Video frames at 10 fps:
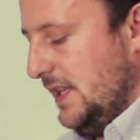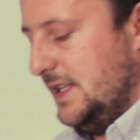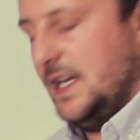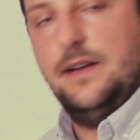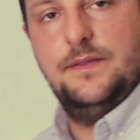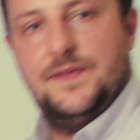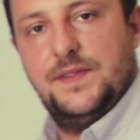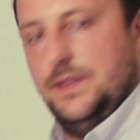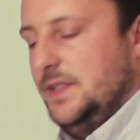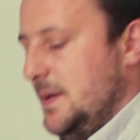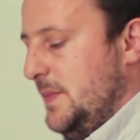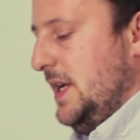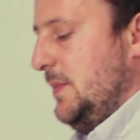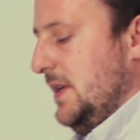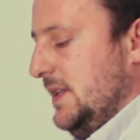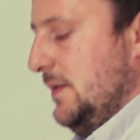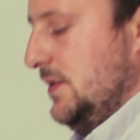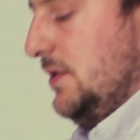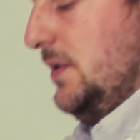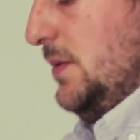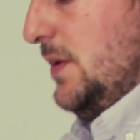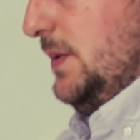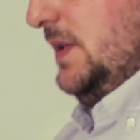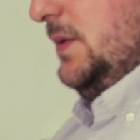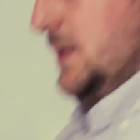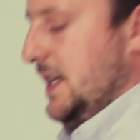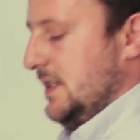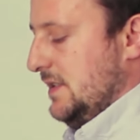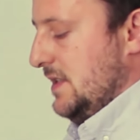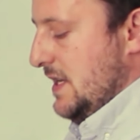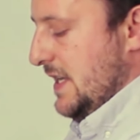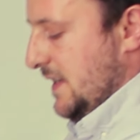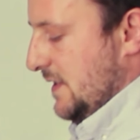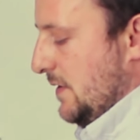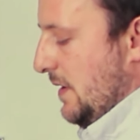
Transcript: down to that paper, and I'll show you what we do next. So